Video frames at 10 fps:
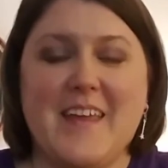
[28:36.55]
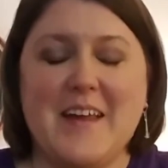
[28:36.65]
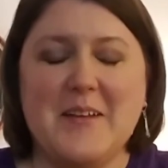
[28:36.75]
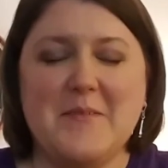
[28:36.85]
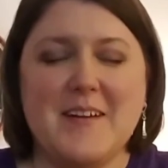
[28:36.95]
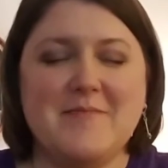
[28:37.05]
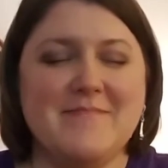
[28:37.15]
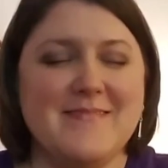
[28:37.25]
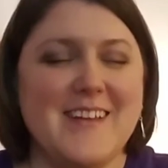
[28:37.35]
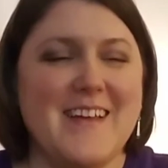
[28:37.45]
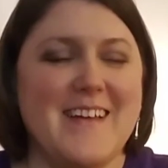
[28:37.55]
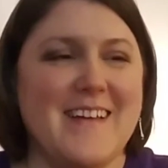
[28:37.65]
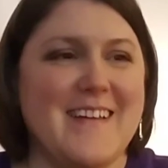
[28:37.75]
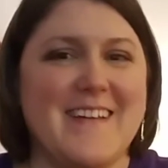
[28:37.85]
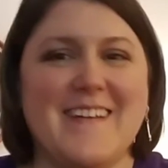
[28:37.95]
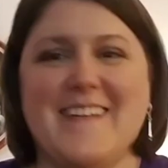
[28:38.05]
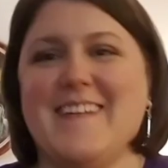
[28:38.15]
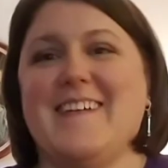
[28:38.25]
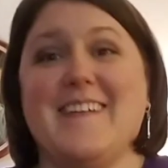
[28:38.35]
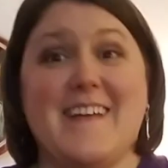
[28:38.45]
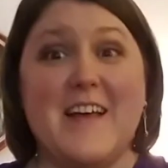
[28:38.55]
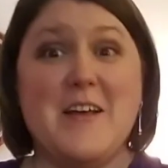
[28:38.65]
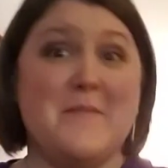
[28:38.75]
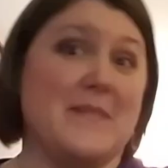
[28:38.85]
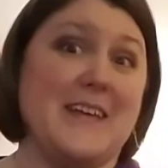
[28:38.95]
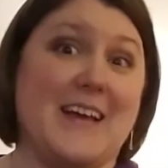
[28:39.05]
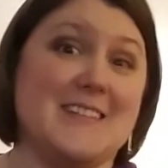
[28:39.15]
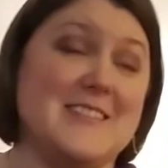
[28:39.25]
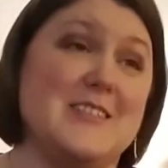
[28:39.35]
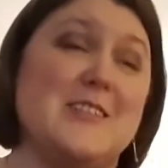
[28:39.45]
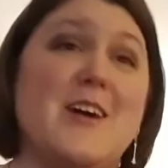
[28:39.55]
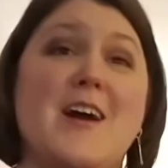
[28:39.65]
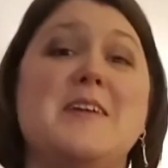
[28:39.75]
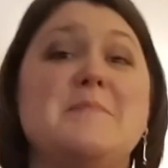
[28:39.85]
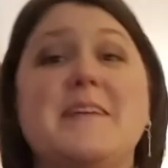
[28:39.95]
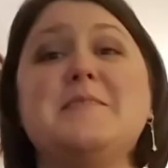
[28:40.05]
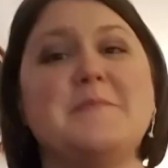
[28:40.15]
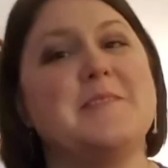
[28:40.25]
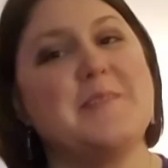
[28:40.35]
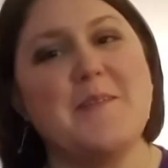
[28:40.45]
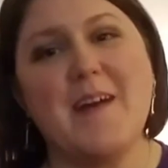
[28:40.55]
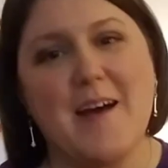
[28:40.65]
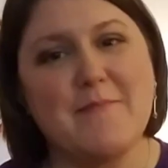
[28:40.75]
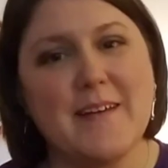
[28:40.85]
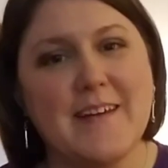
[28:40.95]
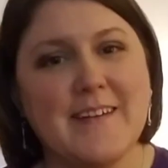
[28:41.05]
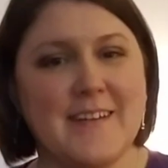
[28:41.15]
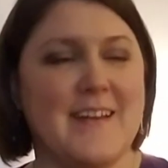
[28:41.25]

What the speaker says: Anyway. But yes, yarn makes me so happy,